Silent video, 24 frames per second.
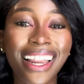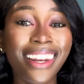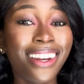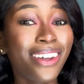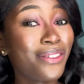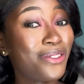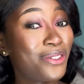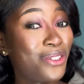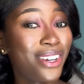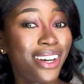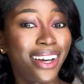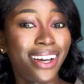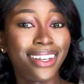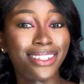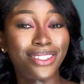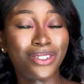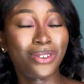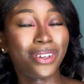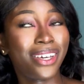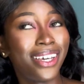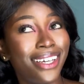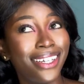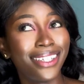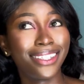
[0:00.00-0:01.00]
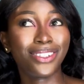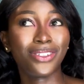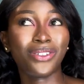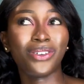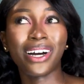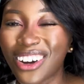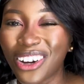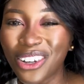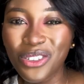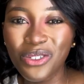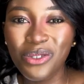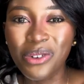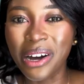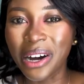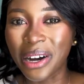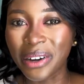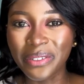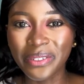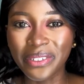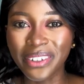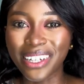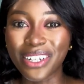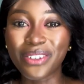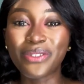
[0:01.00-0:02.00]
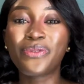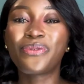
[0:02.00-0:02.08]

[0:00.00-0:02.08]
love you guys, okay? So I got you covered